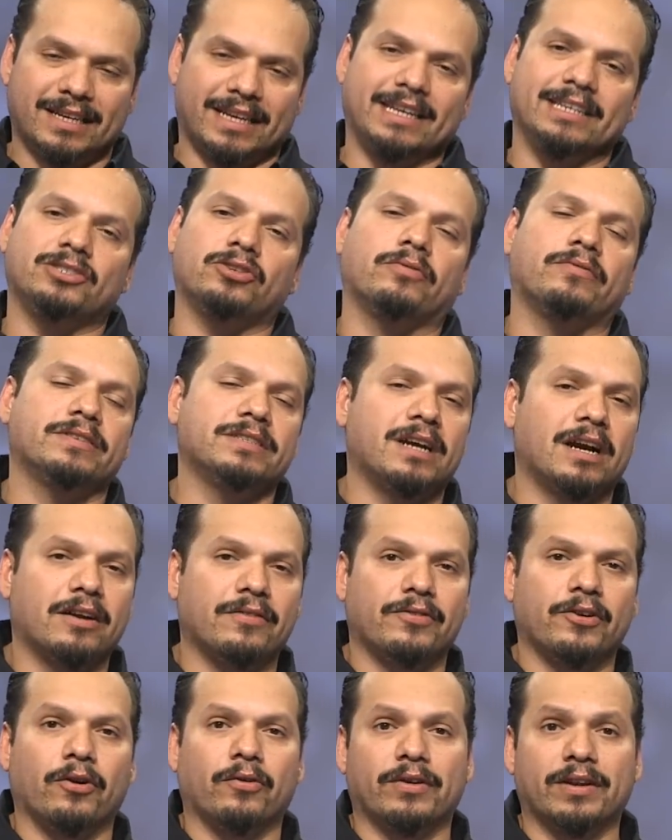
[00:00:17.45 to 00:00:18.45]
to get your
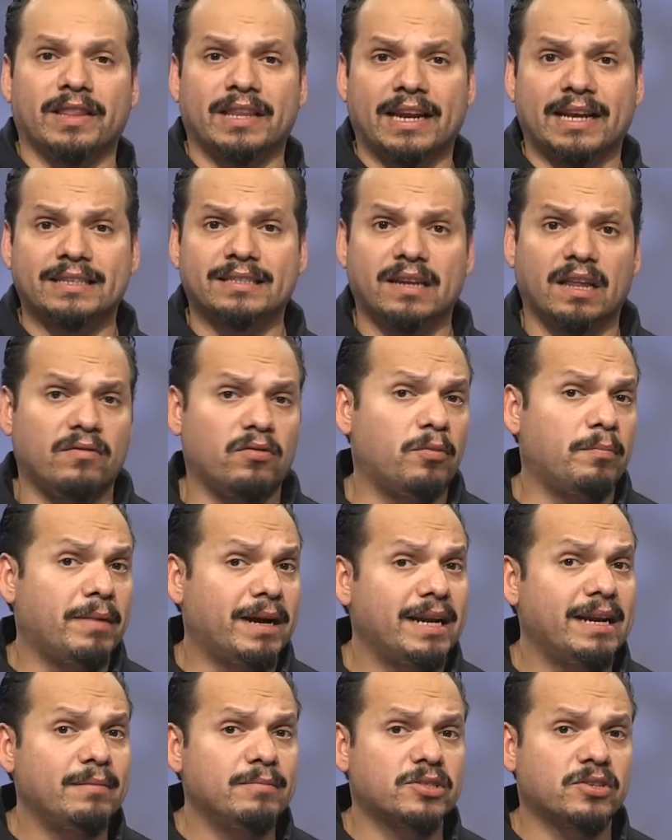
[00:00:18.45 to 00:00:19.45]
photography over to the next level.
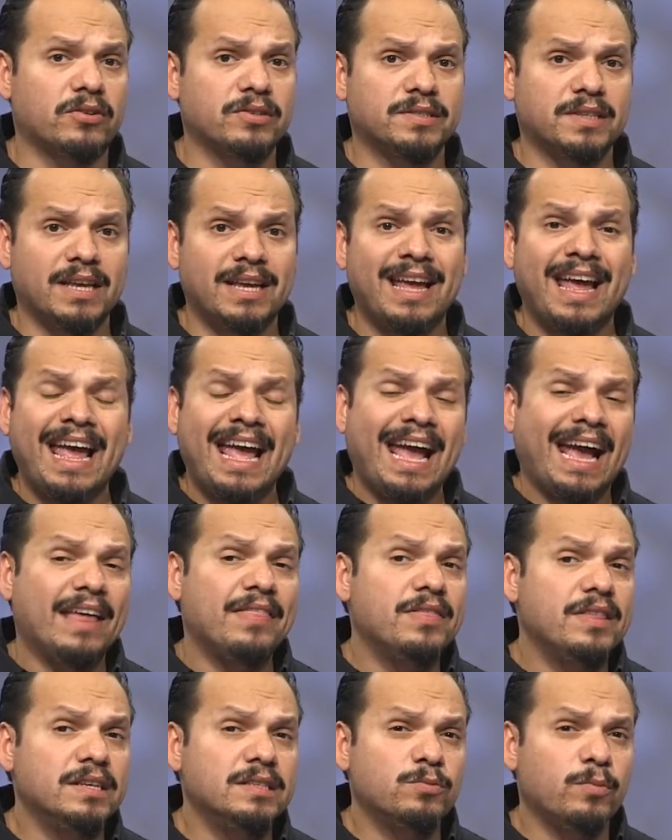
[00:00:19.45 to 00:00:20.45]
My name is RC,
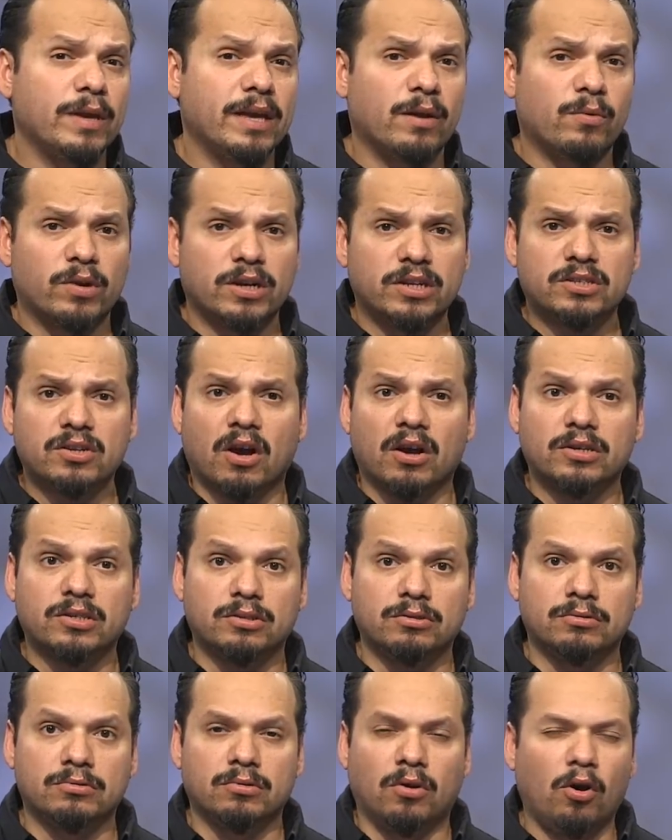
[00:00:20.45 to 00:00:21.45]
and this week I want to talk
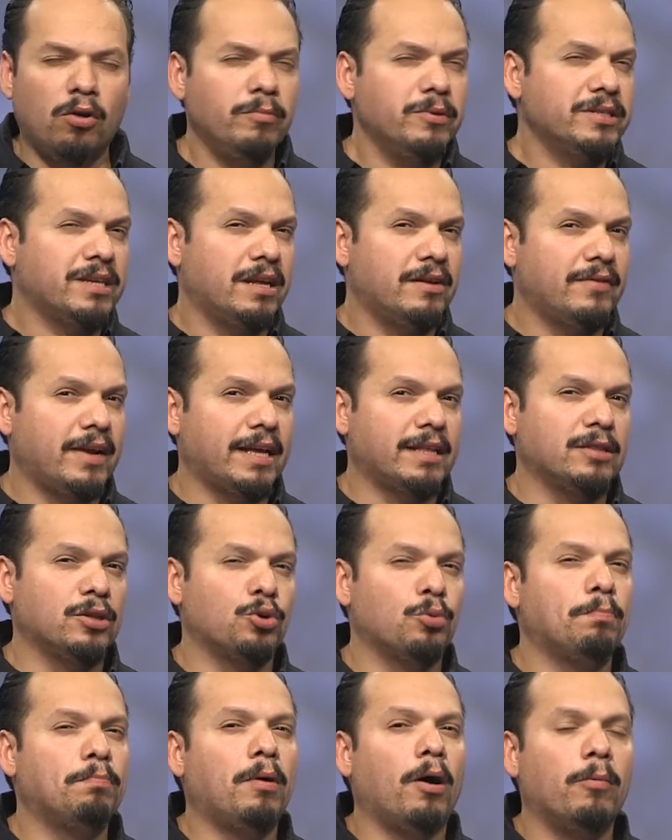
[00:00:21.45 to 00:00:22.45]
to you almost kind of like a
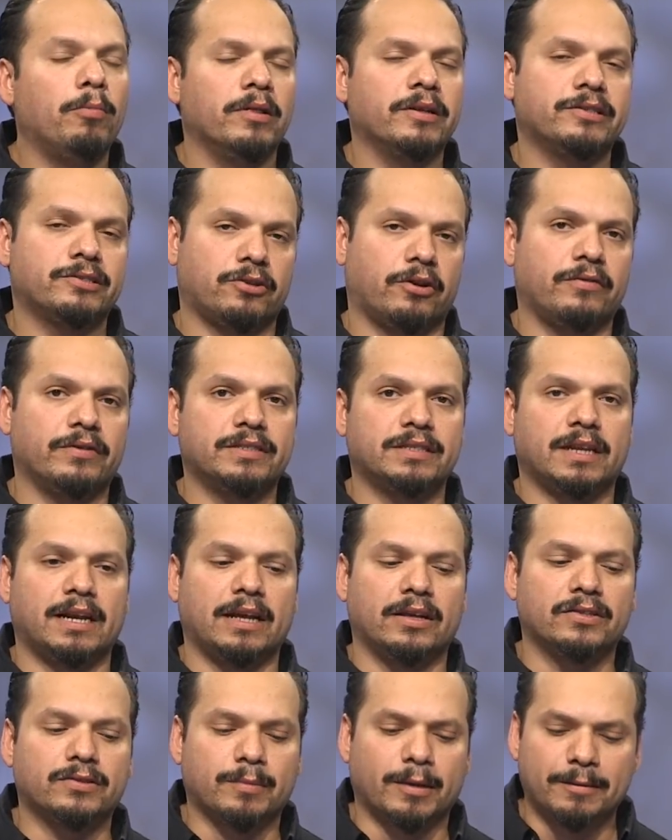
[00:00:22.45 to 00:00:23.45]
little public service
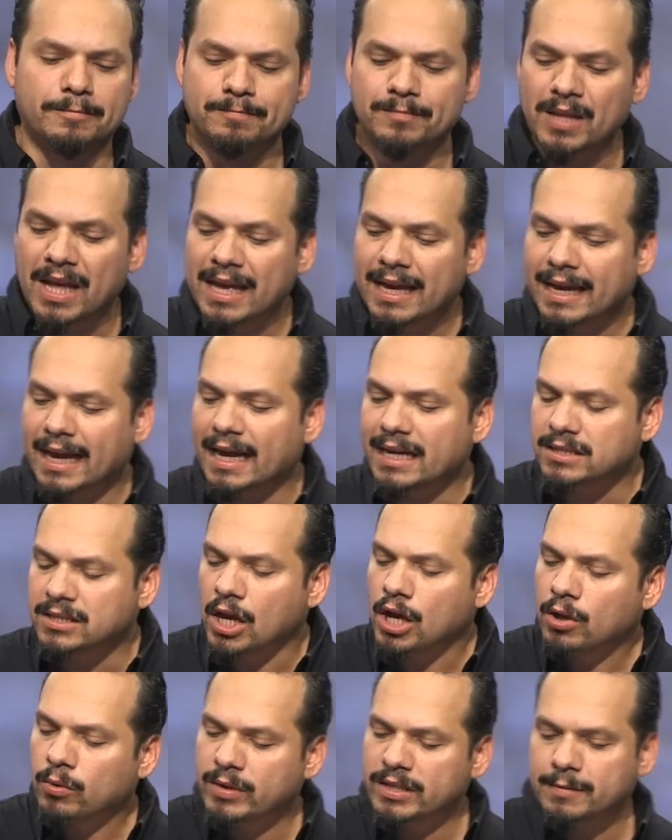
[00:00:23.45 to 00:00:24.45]
announcement. Guys,
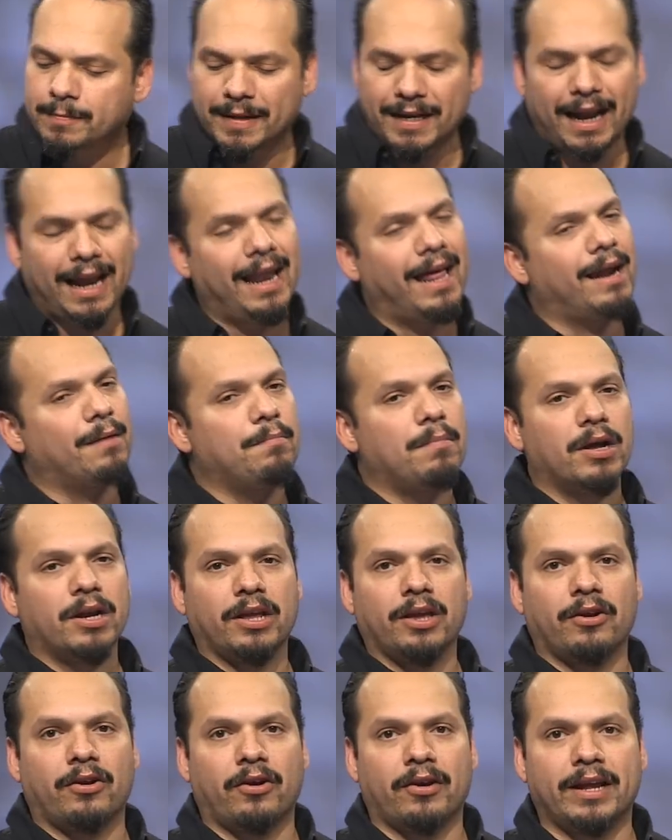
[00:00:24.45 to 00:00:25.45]
we spend a lot of
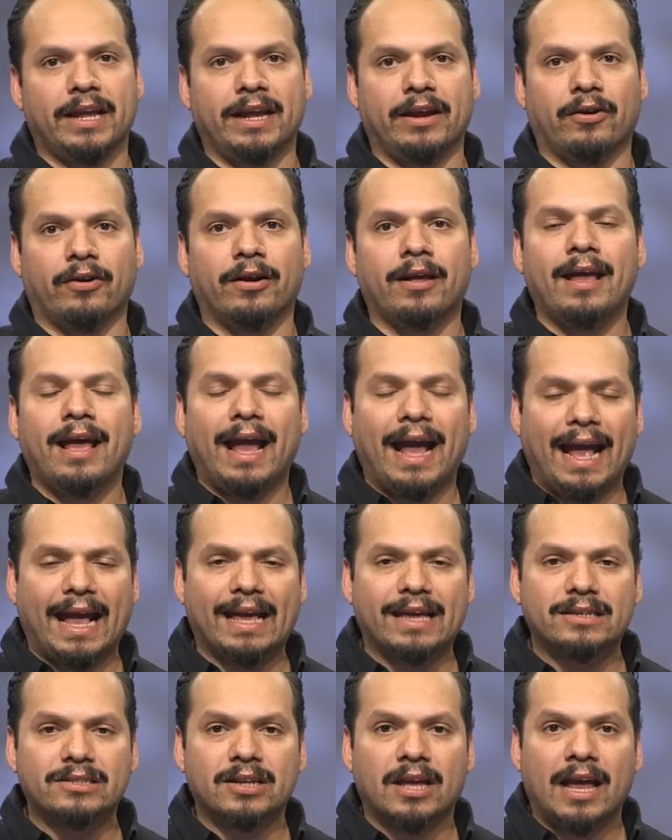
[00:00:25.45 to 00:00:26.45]
money on our gear,
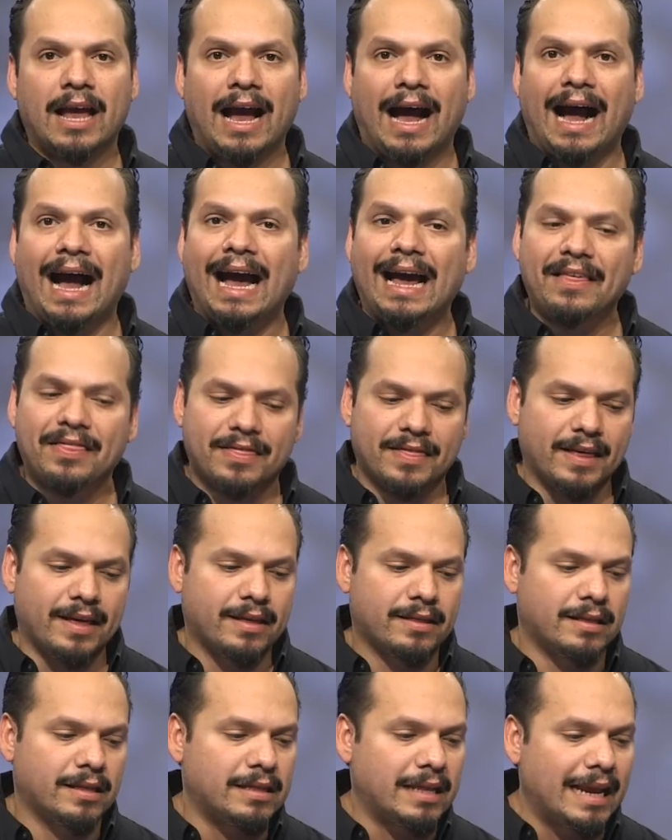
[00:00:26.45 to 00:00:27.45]
and I
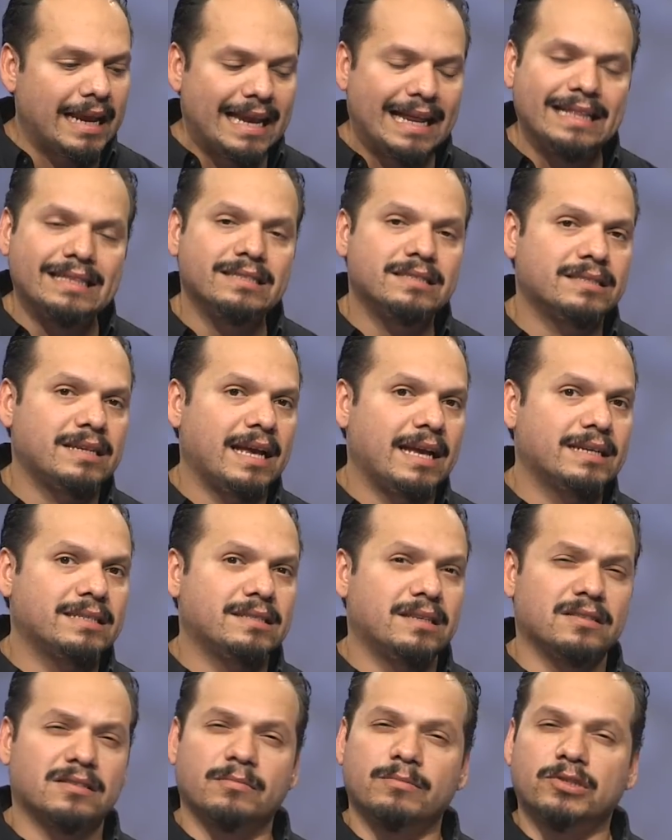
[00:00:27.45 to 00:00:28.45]
think that the Lenstag
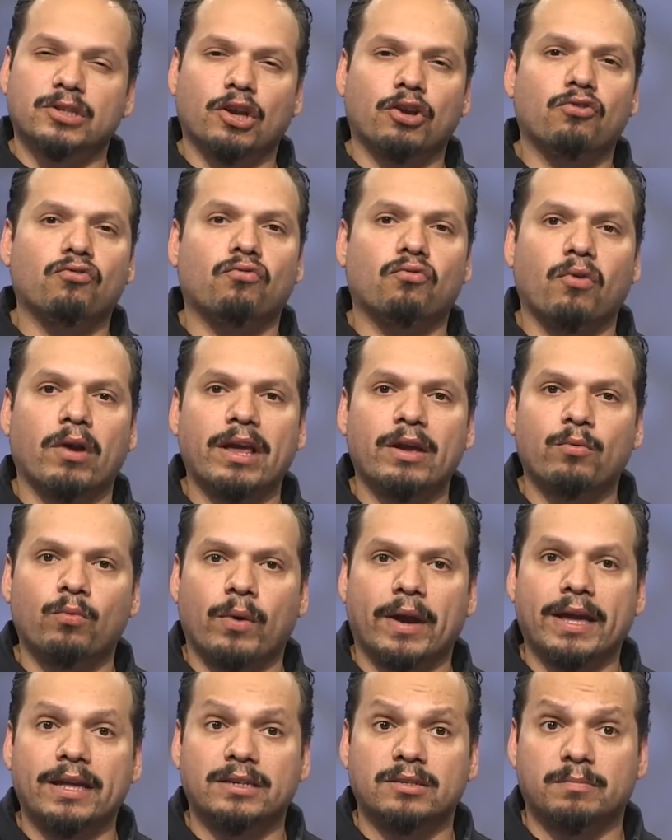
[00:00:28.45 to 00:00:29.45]
system is a great
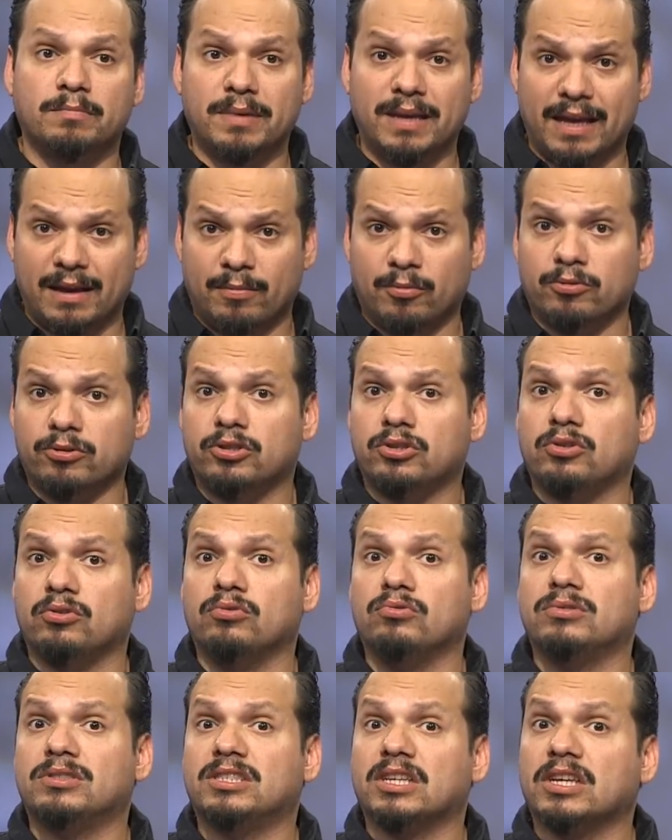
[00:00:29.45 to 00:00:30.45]
way to be able to